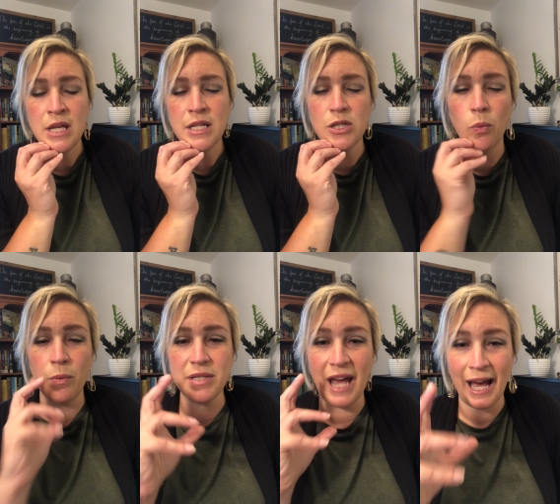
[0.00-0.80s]
So what
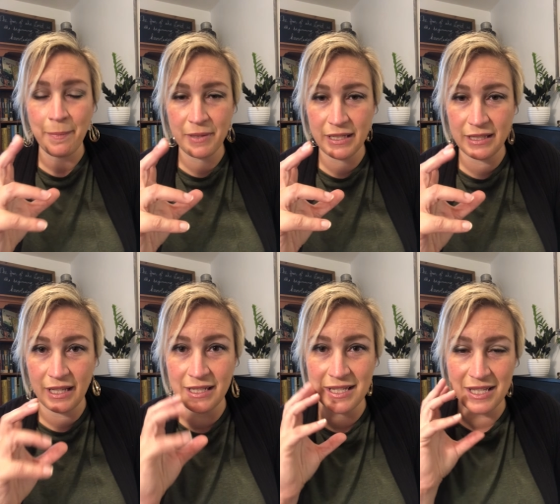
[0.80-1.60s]
was happening
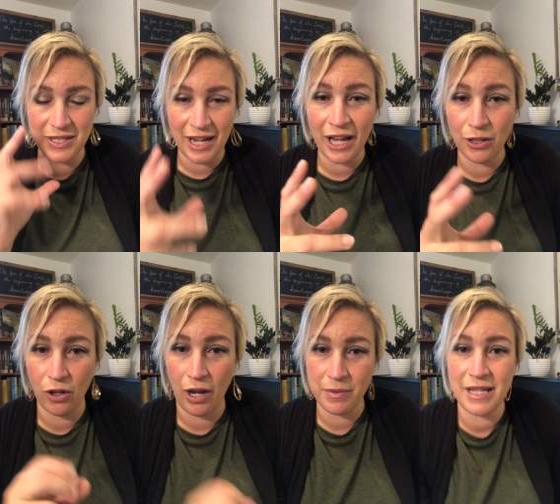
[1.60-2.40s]
then is this
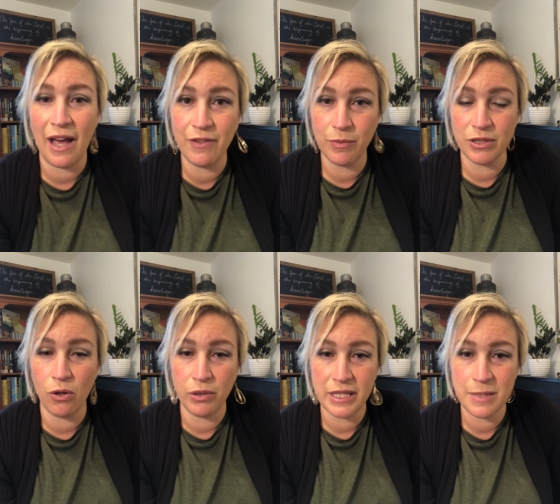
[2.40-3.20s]
dialogue I was having with the
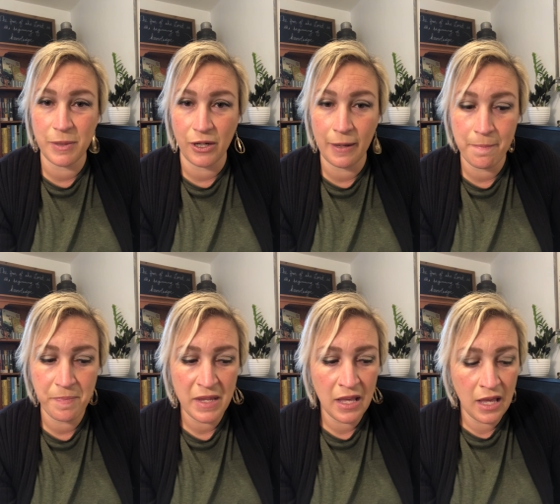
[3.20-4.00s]
Holy Spirit,
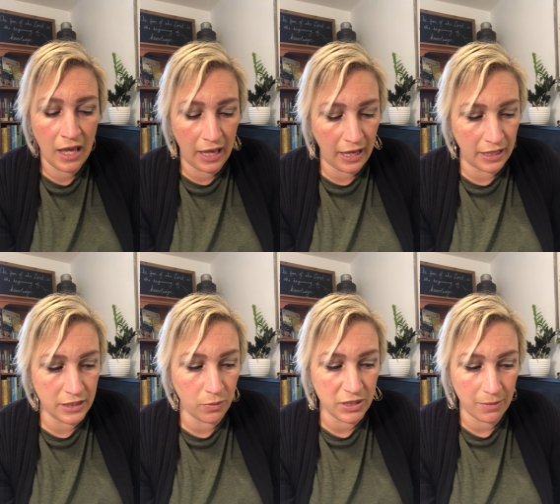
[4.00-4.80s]
and
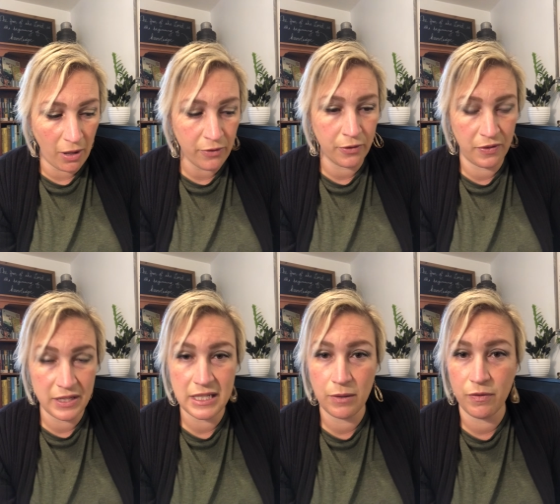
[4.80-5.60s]
there were some other
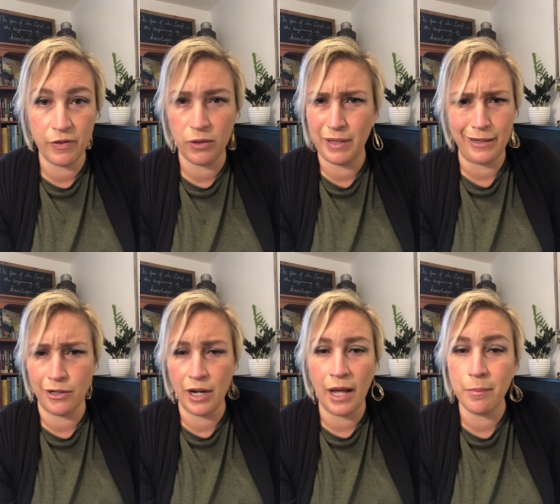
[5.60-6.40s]
things he revealed that are
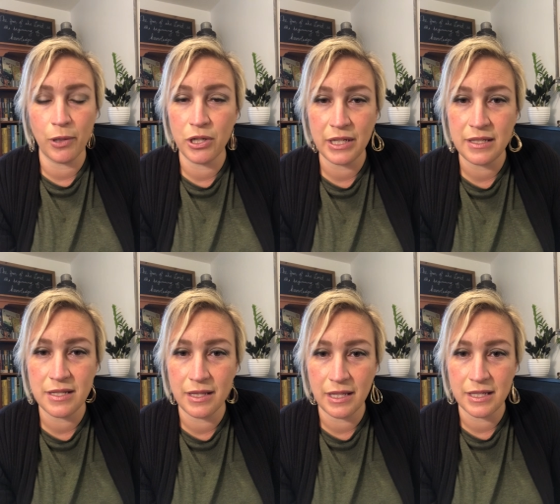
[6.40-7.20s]
not pertinent
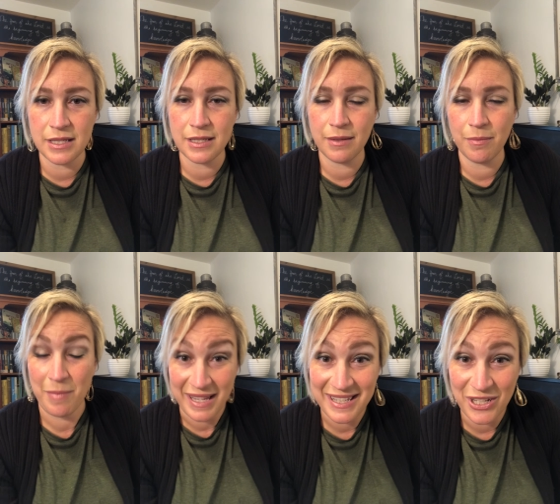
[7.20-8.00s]
to this
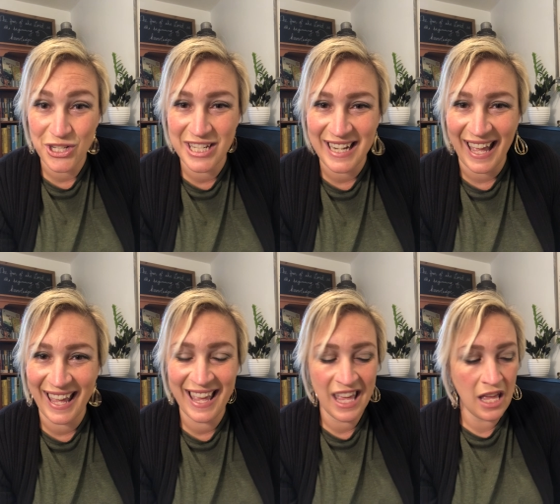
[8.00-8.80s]
message today.